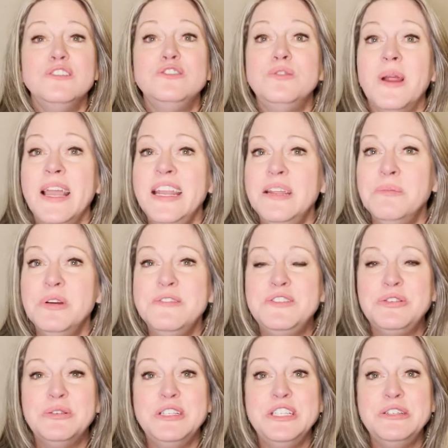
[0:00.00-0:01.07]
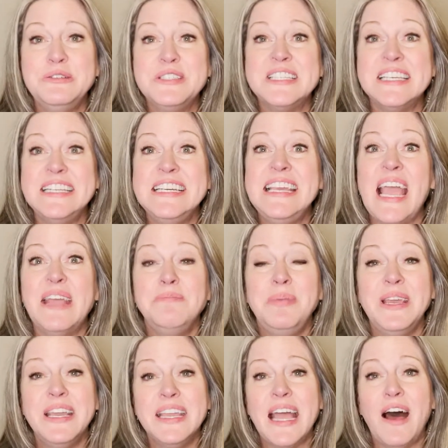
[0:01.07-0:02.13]
trying to move to a new city and
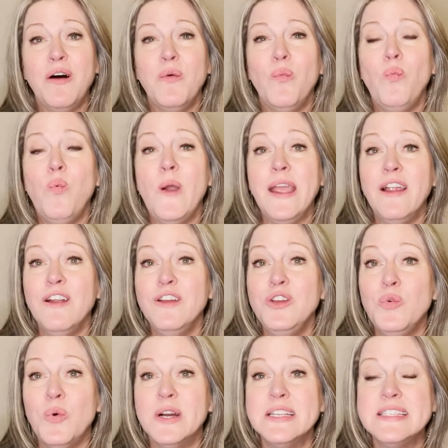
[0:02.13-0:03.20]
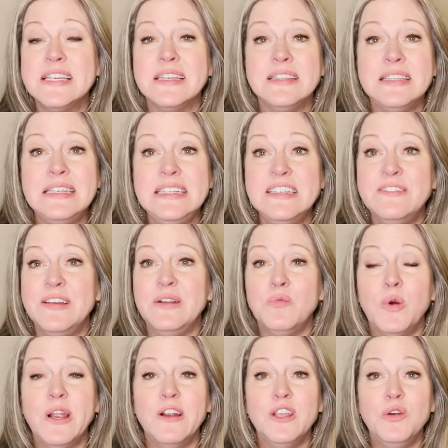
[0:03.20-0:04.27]
pick out where you want to live and
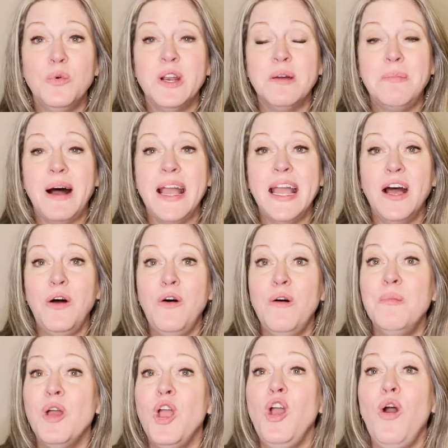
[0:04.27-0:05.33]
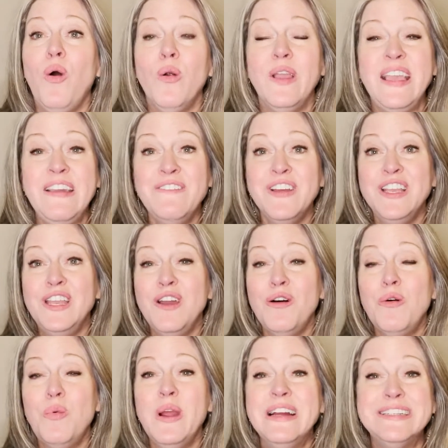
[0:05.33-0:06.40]
where you want to buy a home, or even know
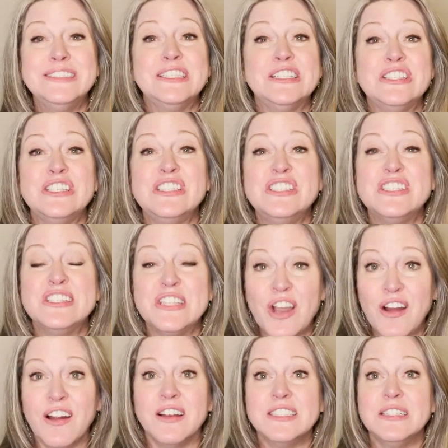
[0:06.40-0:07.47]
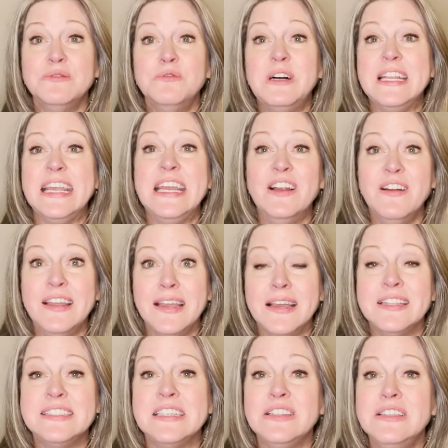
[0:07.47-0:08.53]
where to start and what area
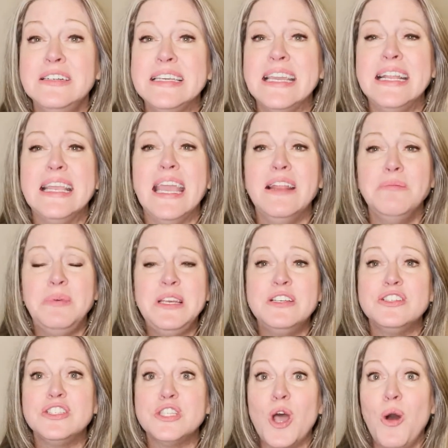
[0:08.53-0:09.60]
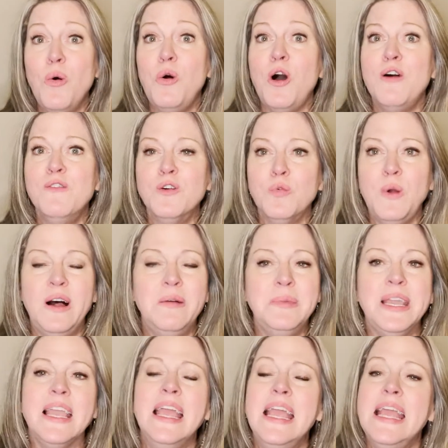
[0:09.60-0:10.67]
to look in, can be so overwhelming,